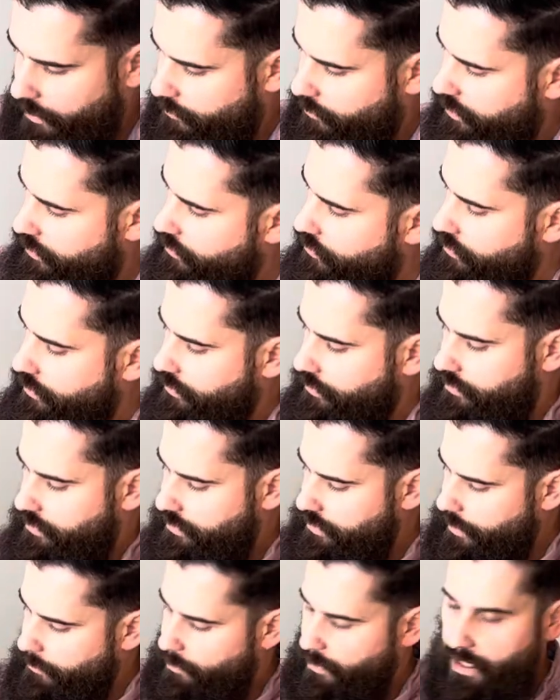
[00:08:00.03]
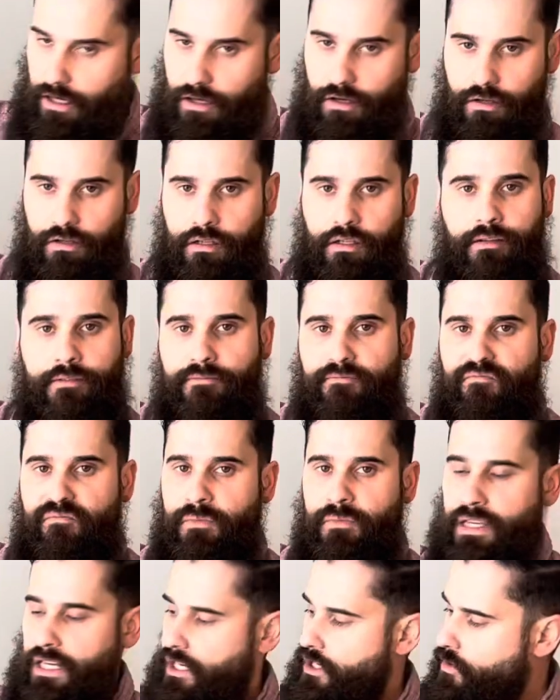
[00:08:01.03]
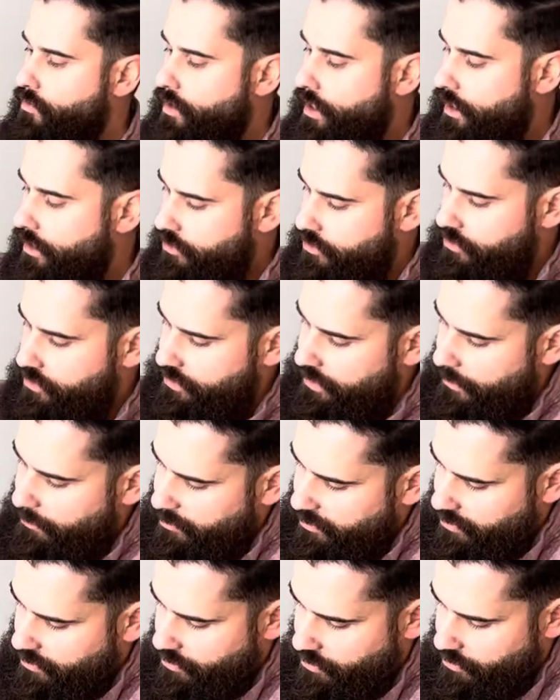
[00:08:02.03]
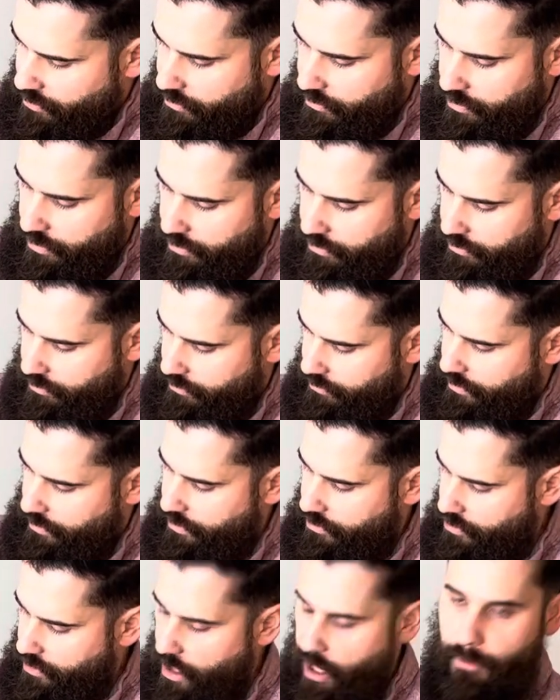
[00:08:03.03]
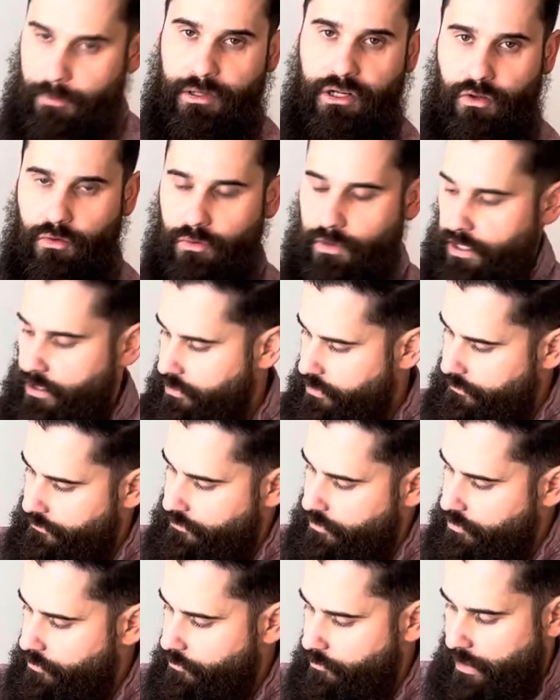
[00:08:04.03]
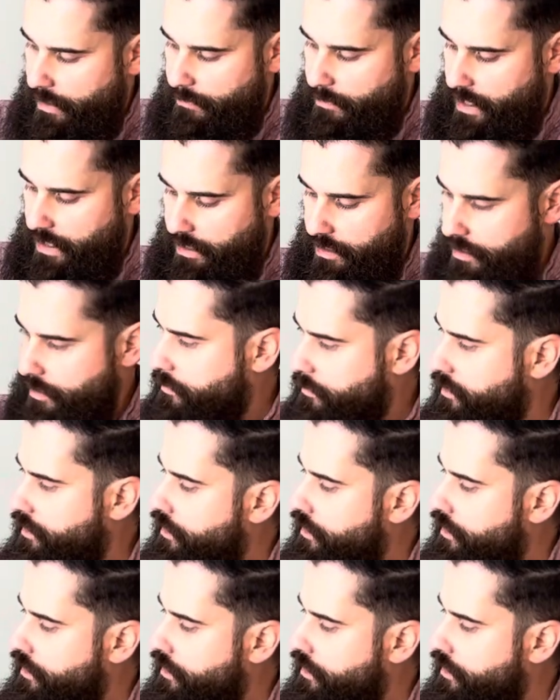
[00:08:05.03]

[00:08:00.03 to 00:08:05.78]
But you can step out anywhere, and you step in here, and you hop into the wader, and you fold them right back up.